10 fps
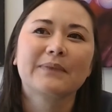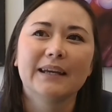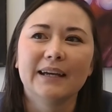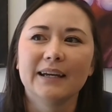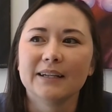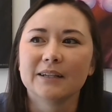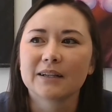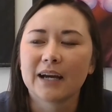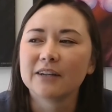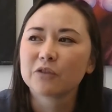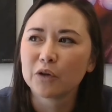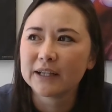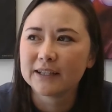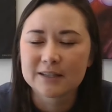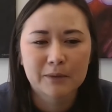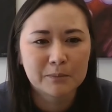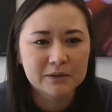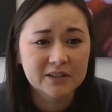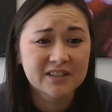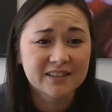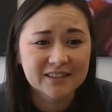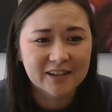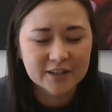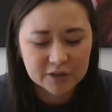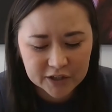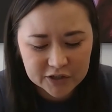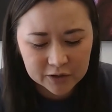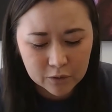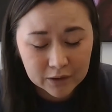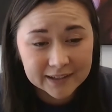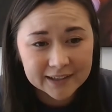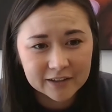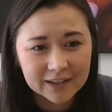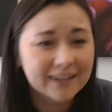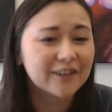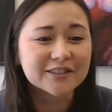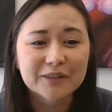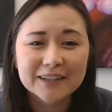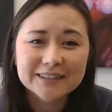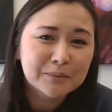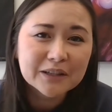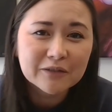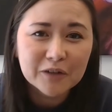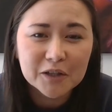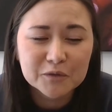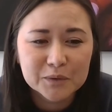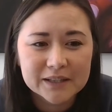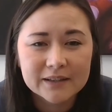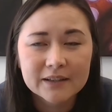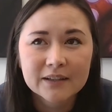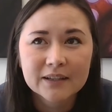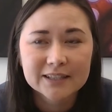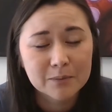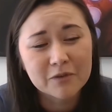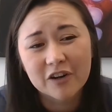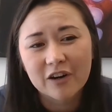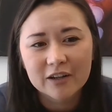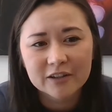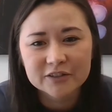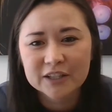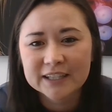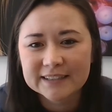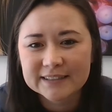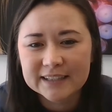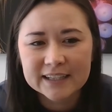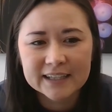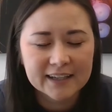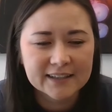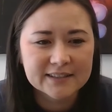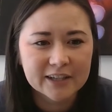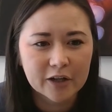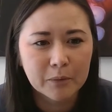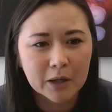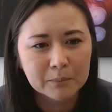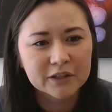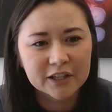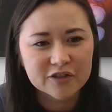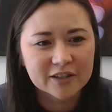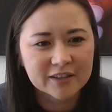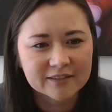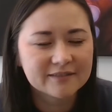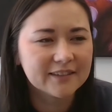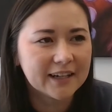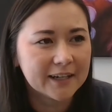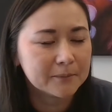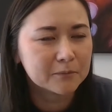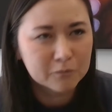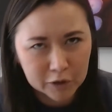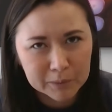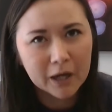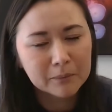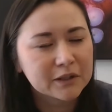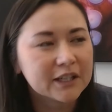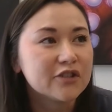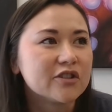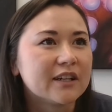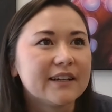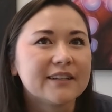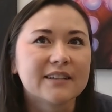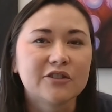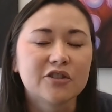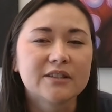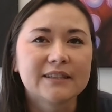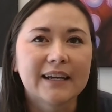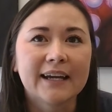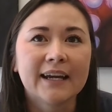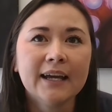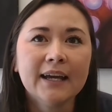And kind of growing into my position as conservation coordinator, I also get to be involved with some of our otter surrogacy and sea otter population, repopulation, I guess I should say.